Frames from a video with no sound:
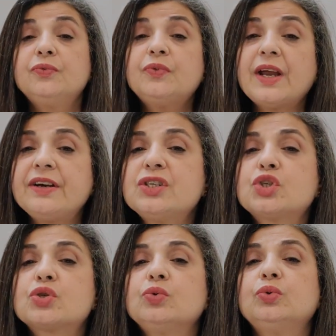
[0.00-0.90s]
very
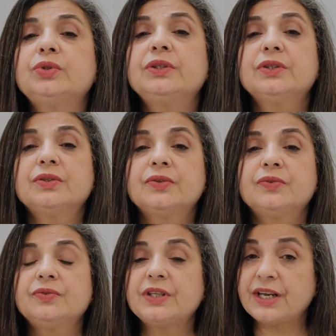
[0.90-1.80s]
soon
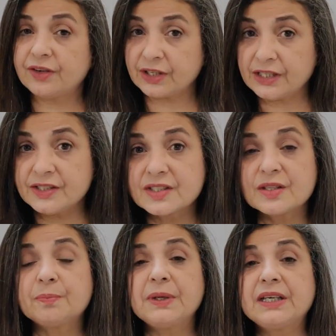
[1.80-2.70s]
there is
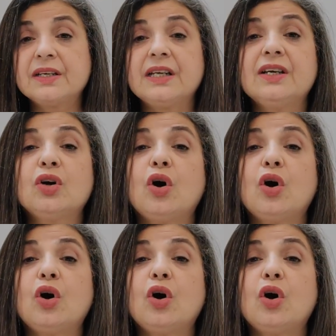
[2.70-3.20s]
the beginning